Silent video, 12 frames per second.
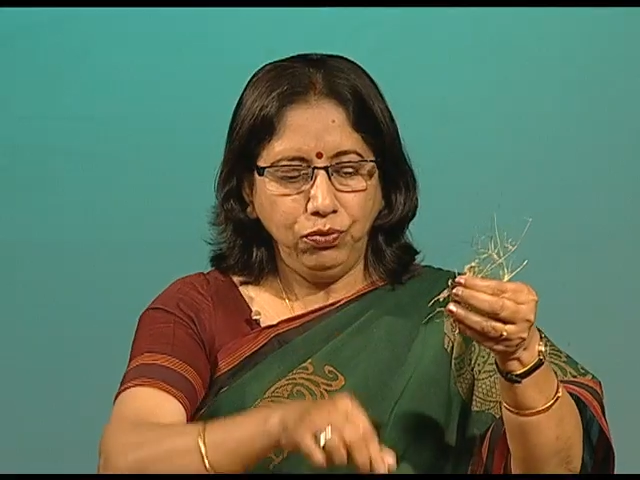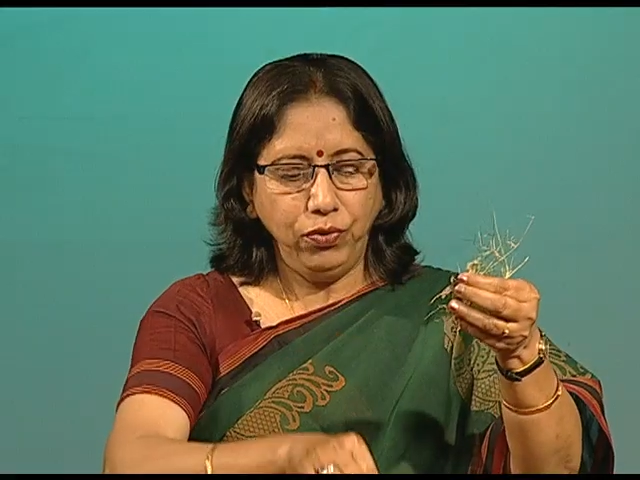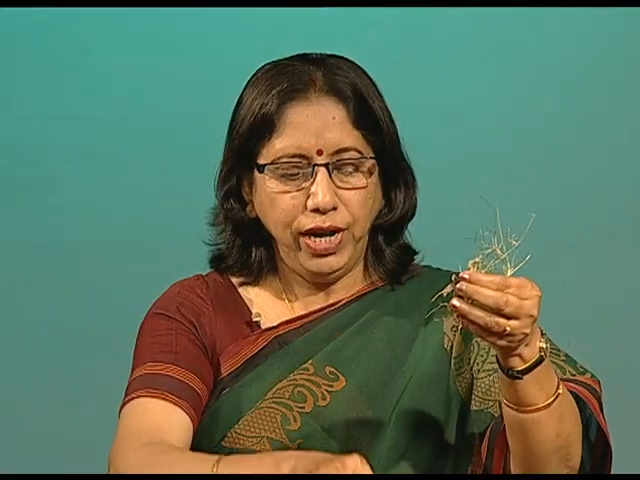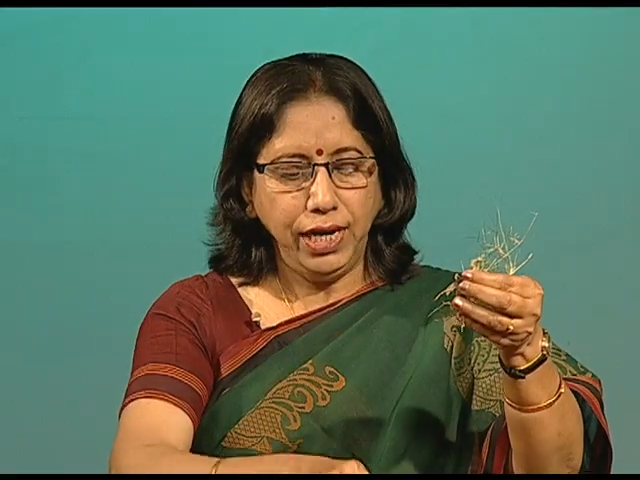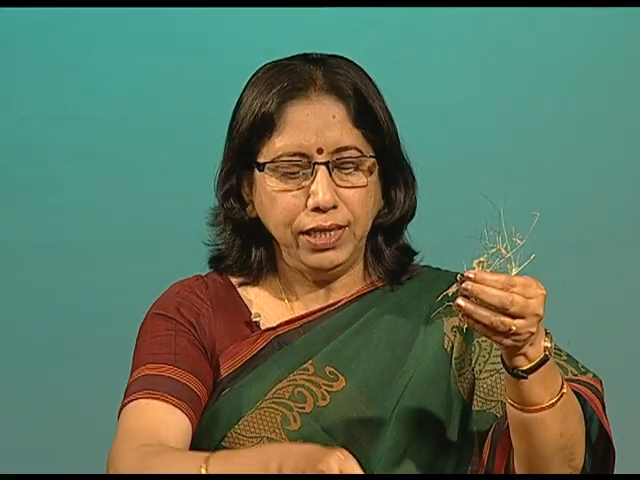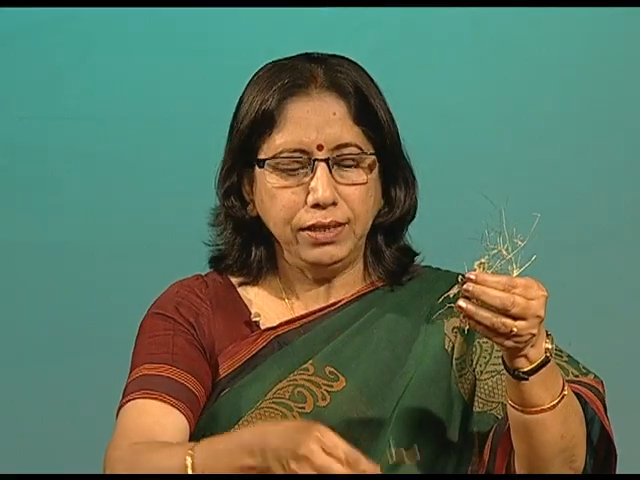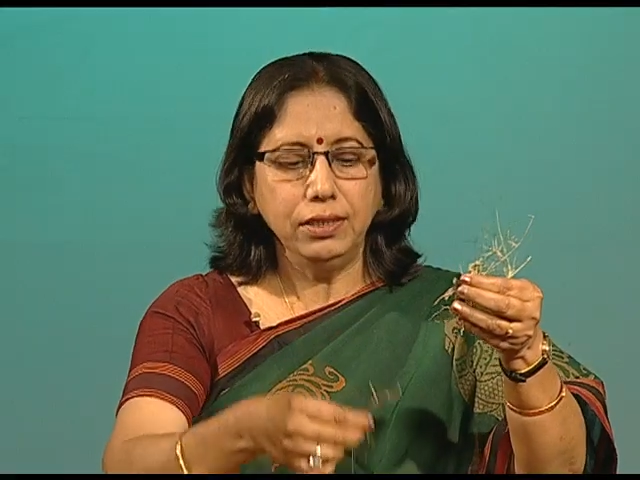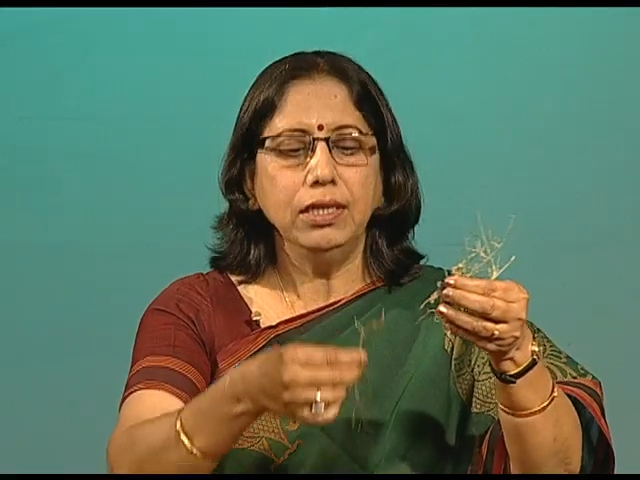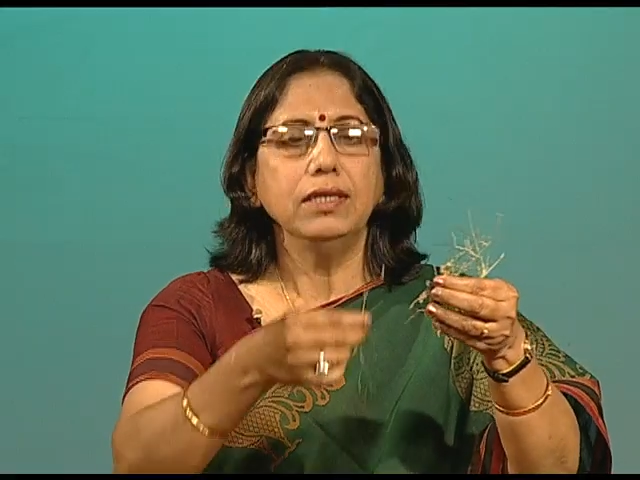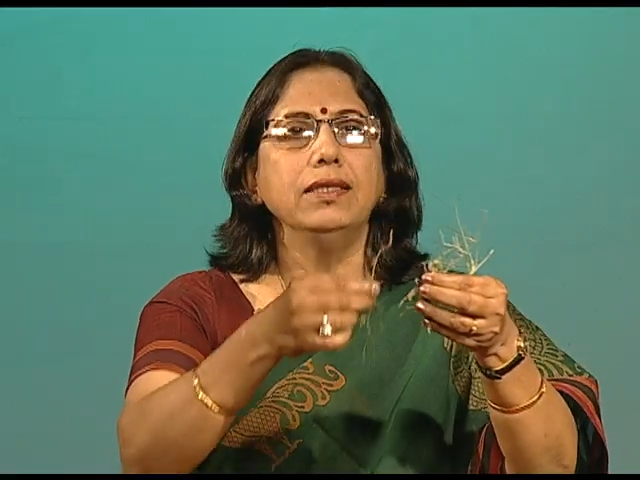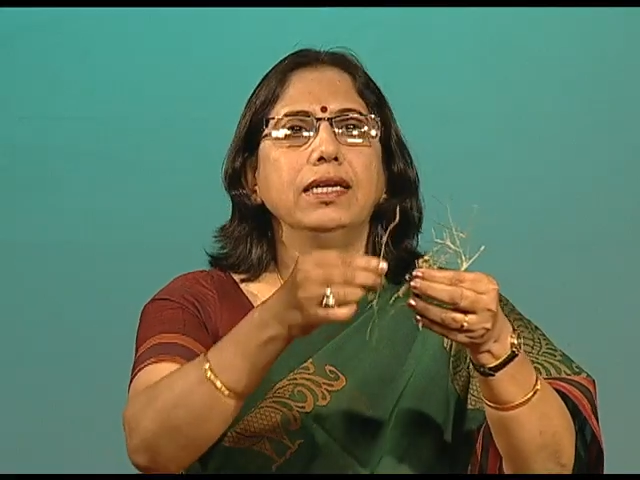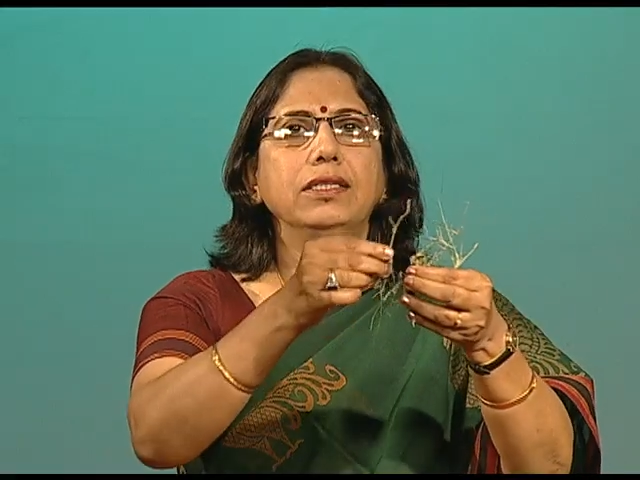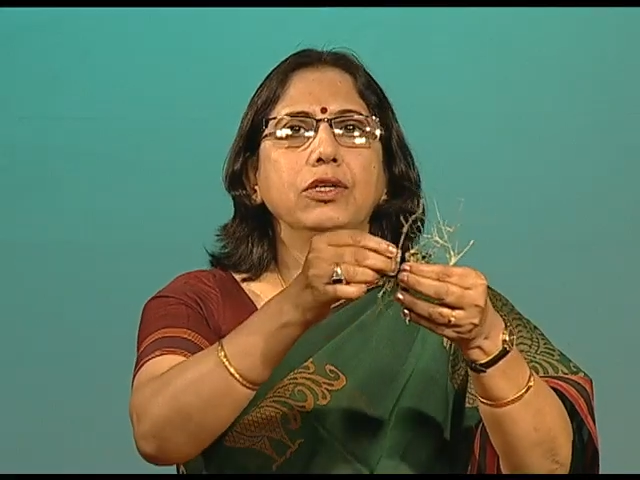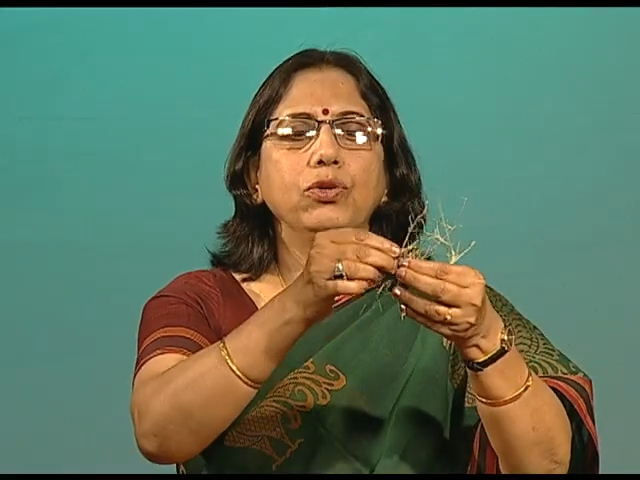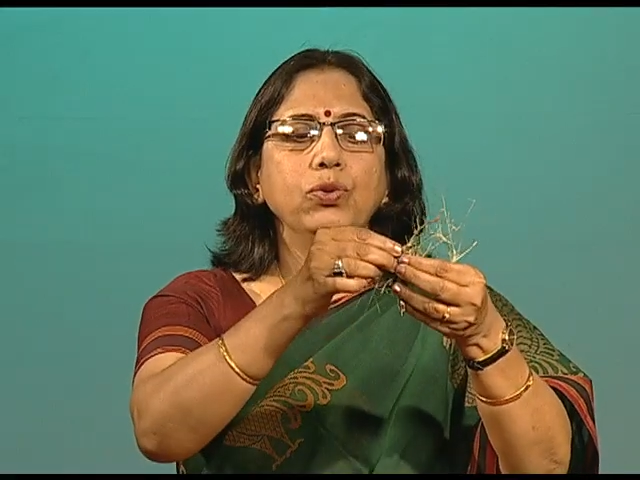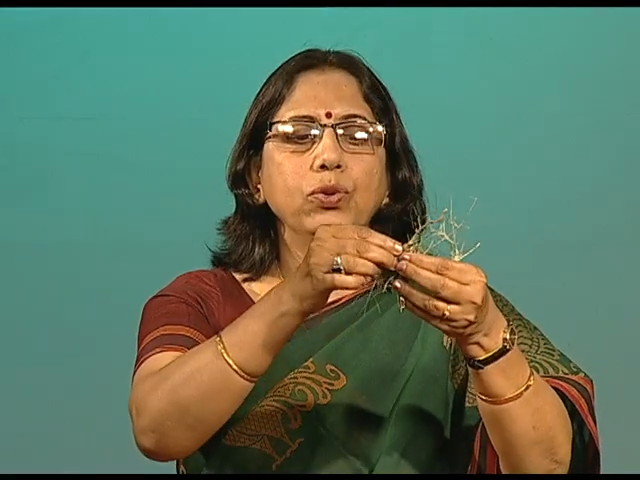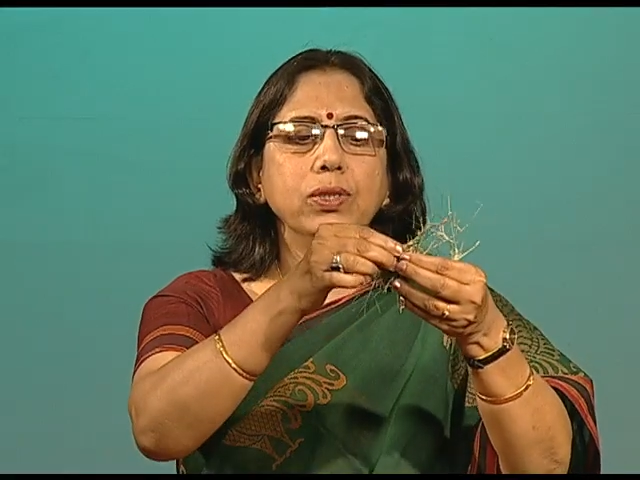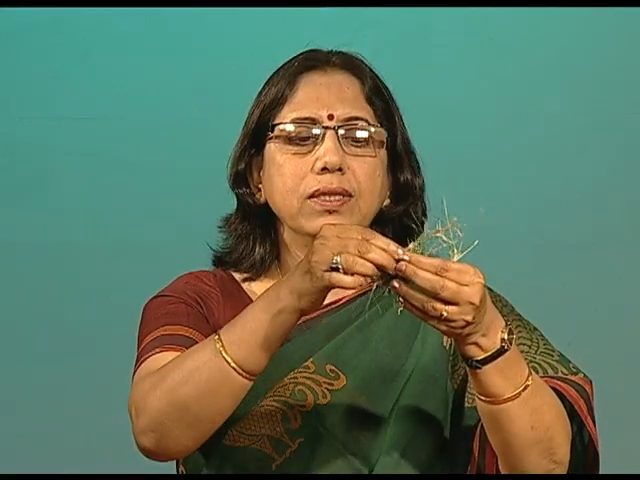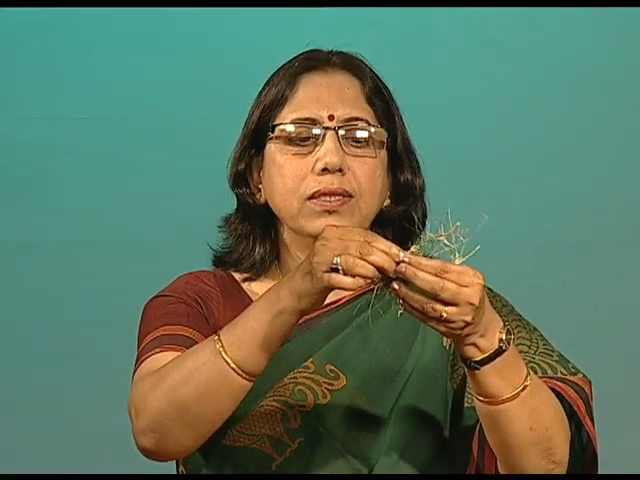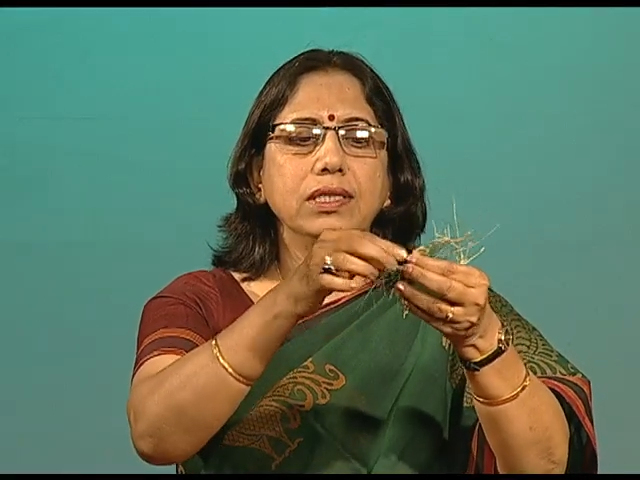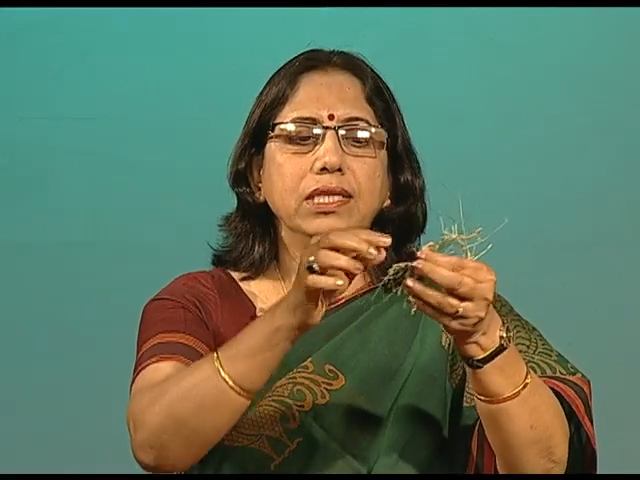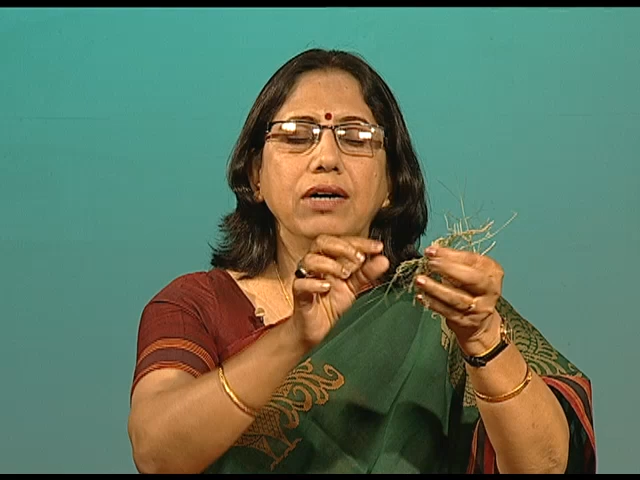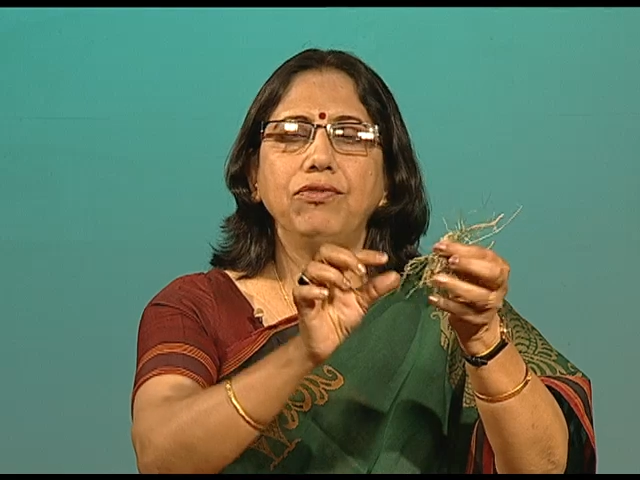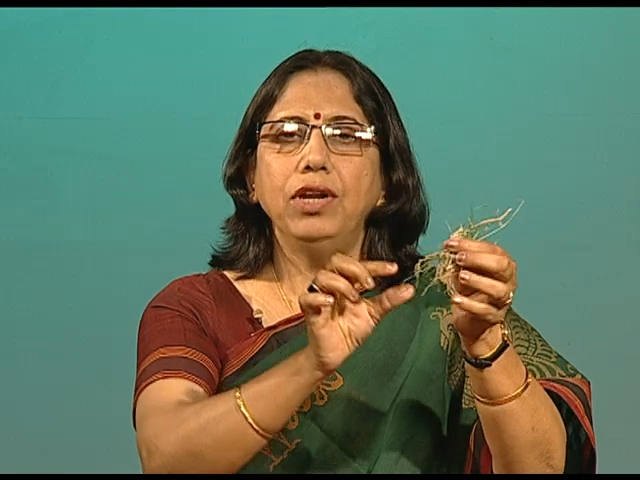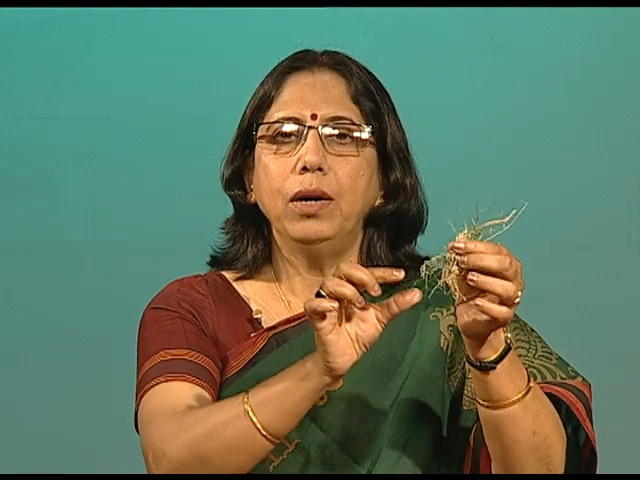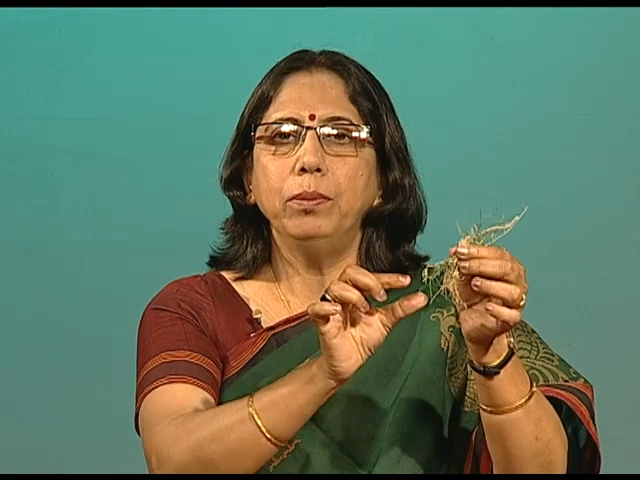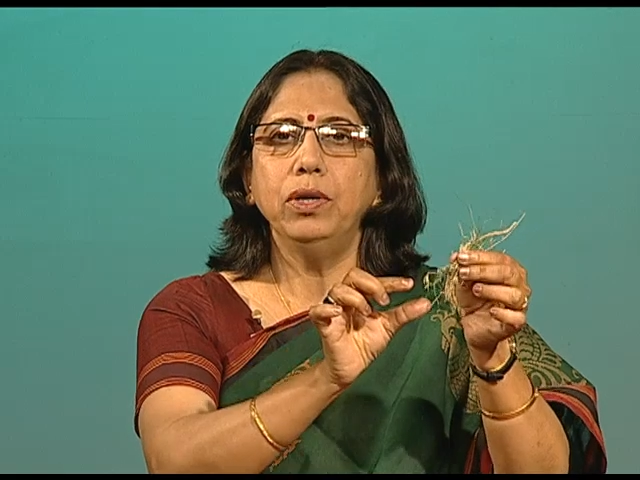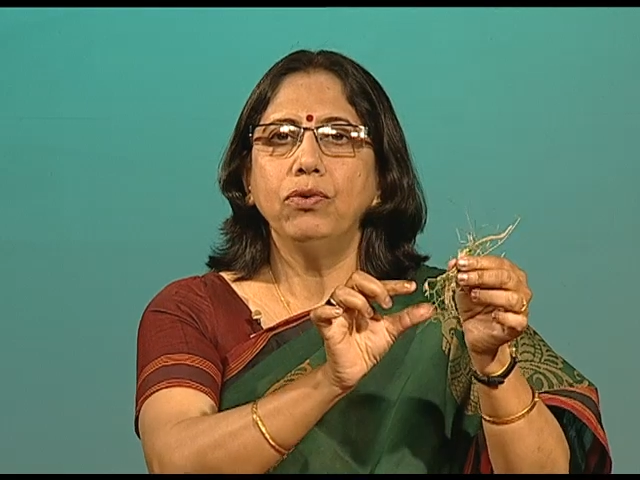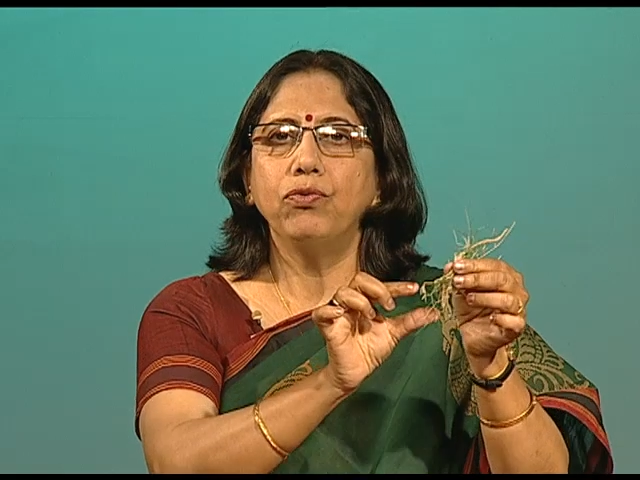find that the roots they develop